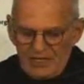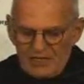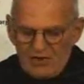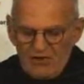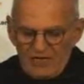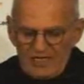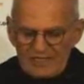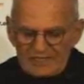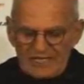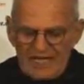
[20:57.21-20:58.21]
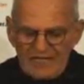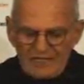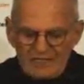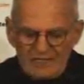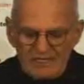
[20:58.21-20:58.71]
Go to his site,
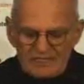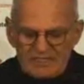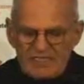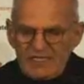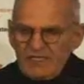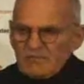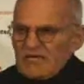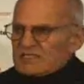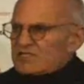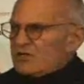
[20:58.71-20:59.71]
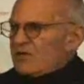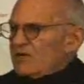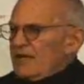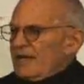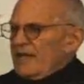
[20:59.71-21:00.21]

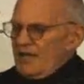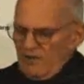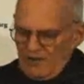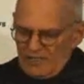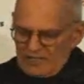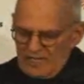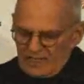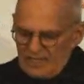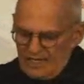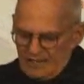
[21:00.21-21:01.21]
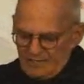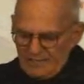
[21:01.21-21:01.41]
dmixner@aol.com.